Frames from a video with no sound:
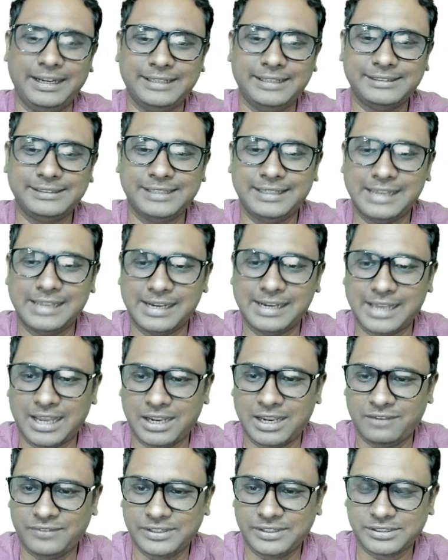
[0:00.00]
date that I
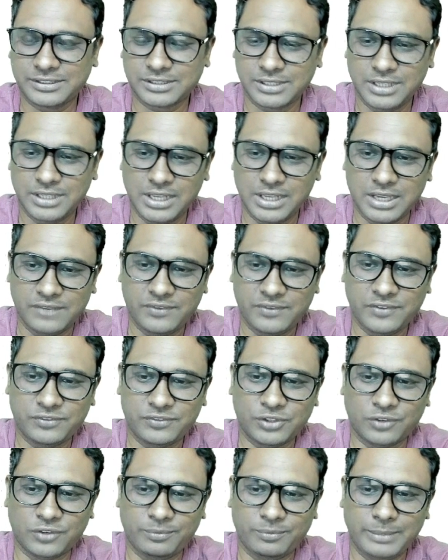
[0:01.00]
have is 5th
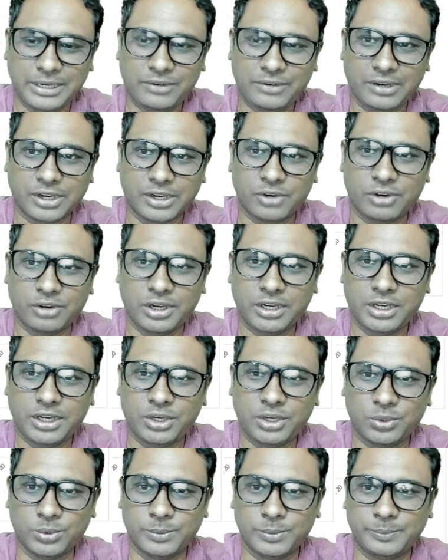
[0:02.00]
of May
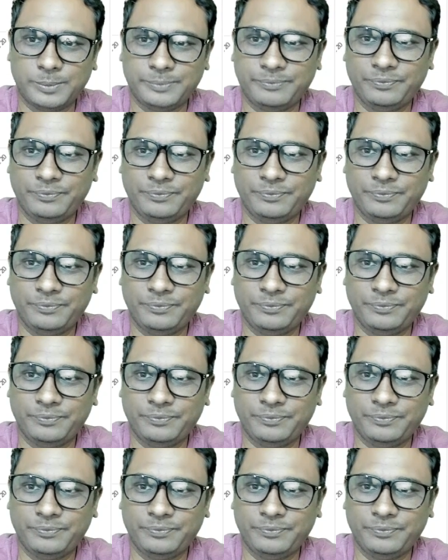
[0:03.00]
2022